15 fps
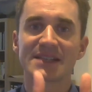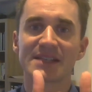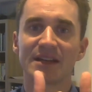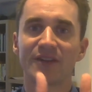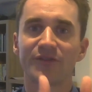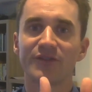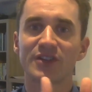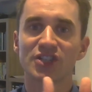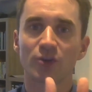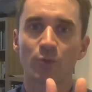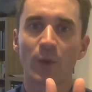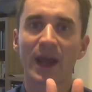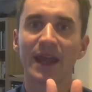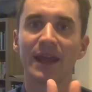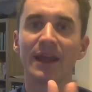and
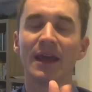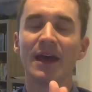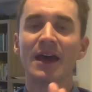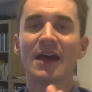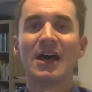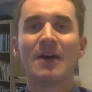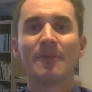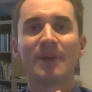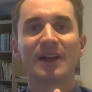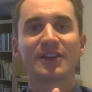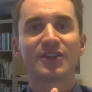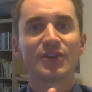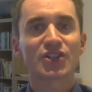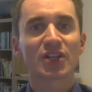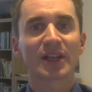efficient way, but
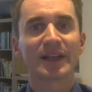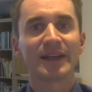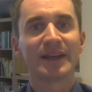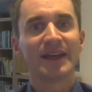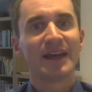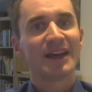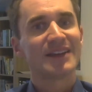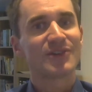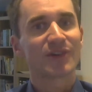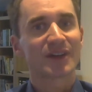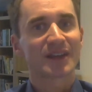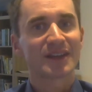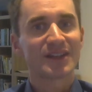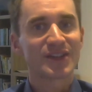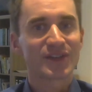usually
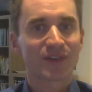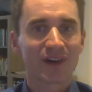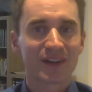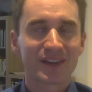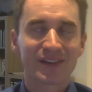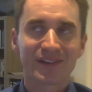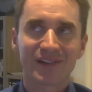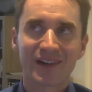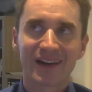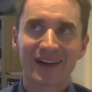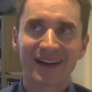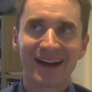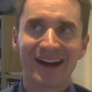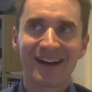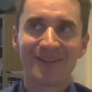you're
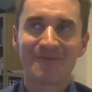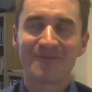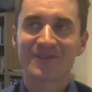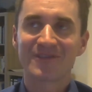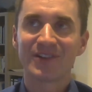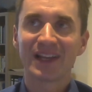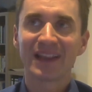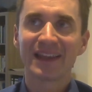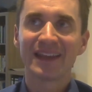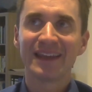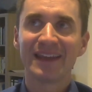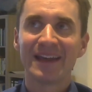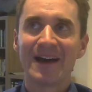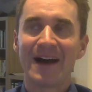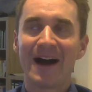
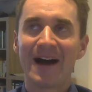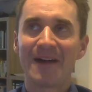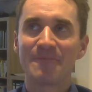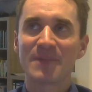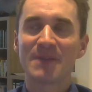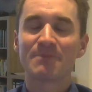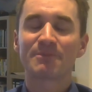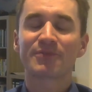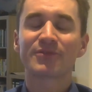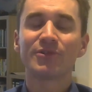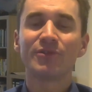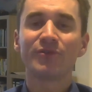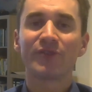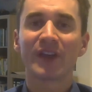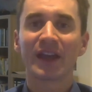really
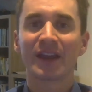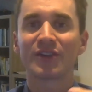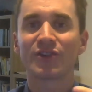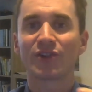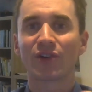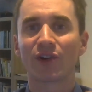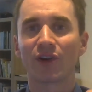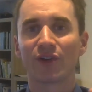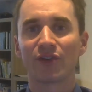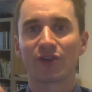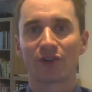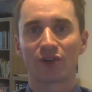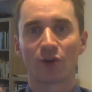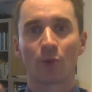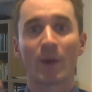improving
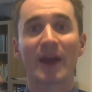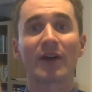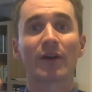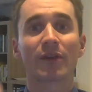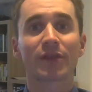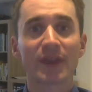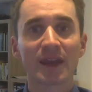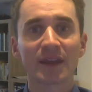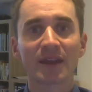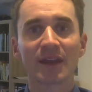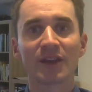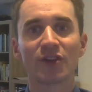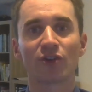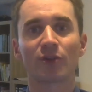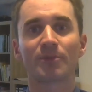your way of
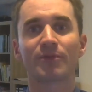thinking. You're